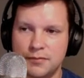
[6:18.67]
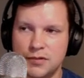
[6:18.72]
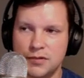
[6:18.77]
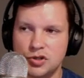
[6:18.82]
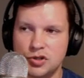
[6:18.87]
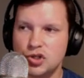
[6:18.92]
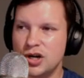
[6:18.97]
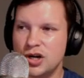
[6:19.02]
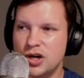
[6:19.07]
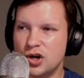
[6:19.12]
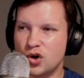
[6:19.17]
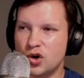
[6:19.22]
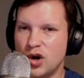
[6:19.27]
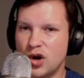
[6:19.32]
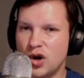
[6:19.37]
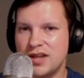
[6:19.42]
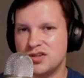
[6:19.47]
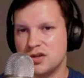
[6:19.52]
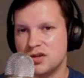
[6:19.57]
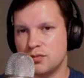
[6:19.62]
try to
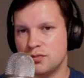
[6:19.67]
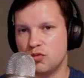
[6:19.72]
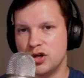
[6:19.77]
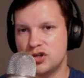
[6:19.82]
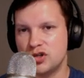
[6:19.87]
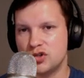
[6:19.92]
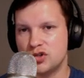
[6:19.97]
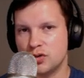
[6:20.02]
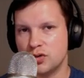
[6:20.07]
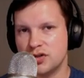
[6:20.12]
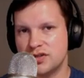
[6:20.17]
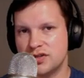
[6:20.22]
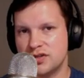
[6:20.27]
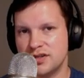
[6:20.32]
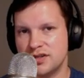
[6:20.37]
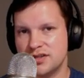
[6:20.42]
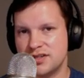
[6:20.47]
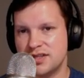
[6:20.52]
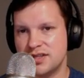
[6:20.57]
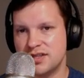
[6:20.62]
create some
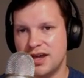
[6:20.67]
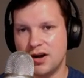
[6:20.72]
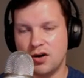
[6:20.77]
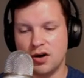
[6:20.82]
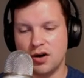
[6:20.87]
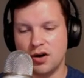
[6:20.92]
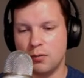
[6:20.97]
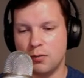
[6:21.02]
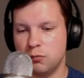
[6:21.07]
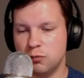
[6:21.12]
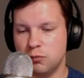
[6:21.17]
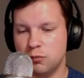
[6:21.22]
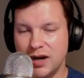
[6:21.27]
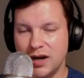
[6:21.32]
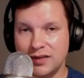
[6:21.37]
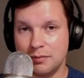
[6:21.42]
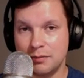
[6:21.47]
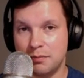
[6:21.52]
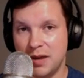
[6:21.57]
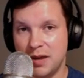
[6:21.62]
resources that are
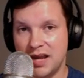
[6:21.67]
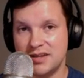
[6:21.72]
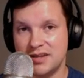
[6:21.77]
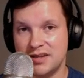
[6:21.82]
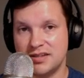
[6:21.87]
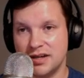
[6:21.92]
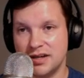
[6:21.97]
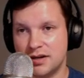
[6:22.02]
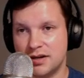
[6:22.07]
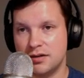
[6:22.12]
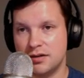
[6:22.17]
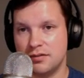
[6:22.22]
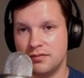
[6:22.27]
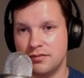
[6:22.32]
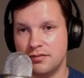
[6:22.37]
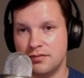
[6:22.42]
really basic